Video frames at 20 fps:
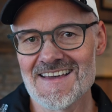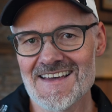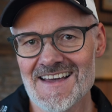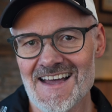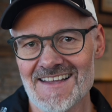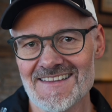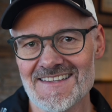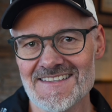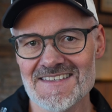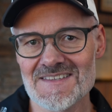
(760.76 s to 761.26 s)

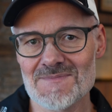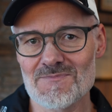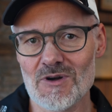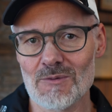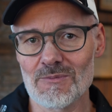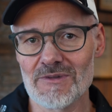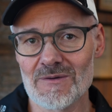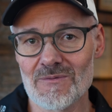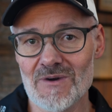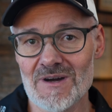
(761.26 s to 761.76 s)
And this is
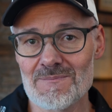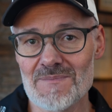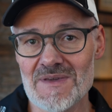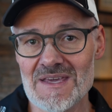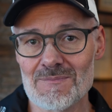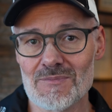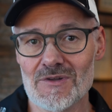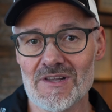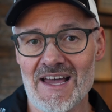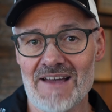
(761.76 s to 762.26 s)
probably where
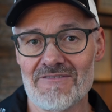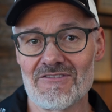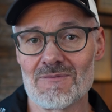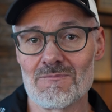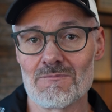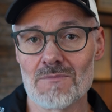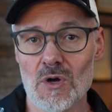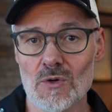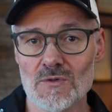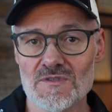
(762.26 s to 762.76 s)
people have the
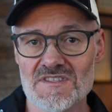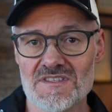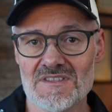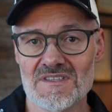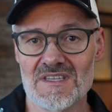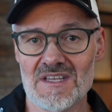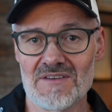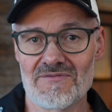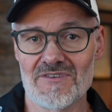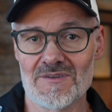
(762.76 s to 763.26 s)

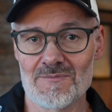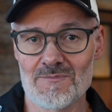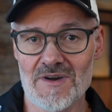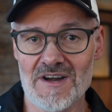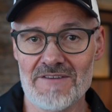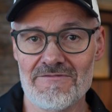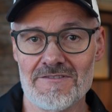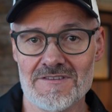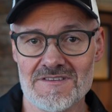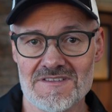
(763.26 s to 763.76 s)
most different
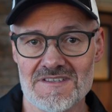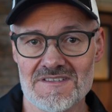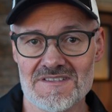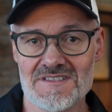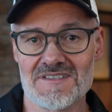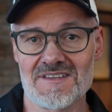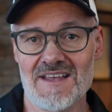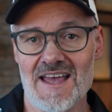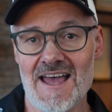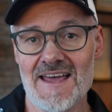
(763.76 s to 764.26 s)

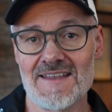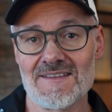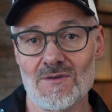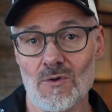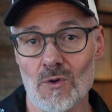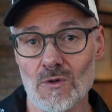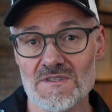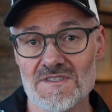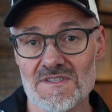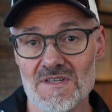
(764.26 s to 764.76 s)
preferences, and
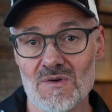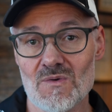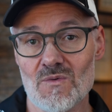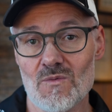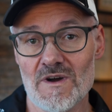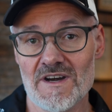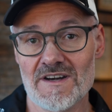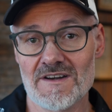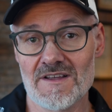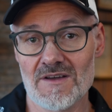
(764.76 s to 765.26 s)
also
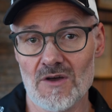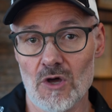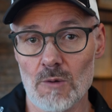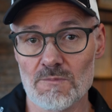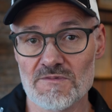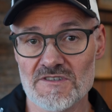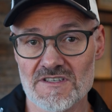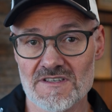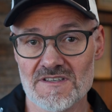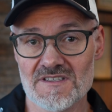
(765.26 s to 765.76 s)
where the
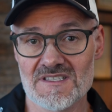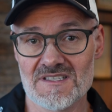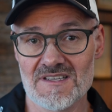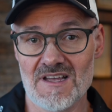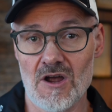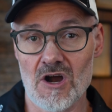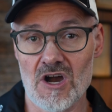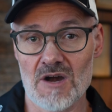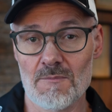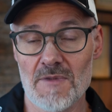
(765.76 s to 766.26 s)
options
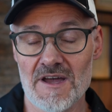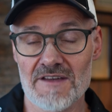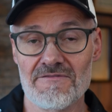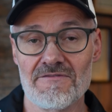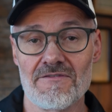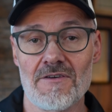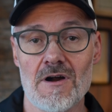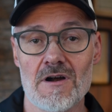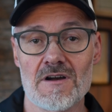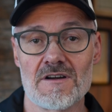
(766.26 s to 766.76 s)
are by
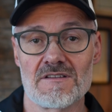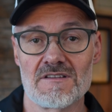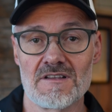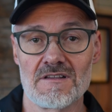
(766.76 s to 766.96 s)
far the